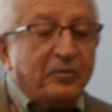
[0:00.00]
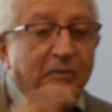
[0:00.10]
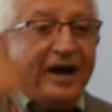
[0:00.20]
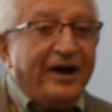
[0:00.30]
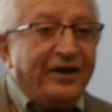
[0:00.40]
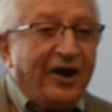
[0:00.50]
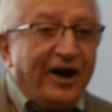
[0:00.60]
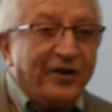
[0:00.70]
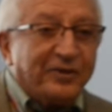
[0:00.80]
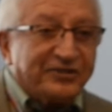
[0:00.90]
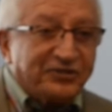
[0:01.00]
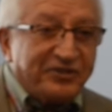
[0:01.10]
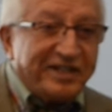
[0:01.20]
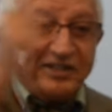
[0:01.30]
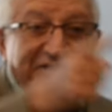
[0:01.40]
Man, I was
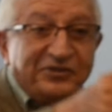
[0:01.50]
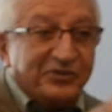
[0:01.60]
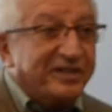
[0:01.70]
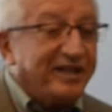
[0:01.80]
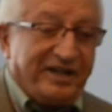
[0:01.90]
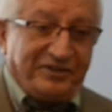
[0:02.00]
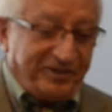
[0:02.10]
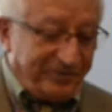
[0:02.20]
ready to kick it.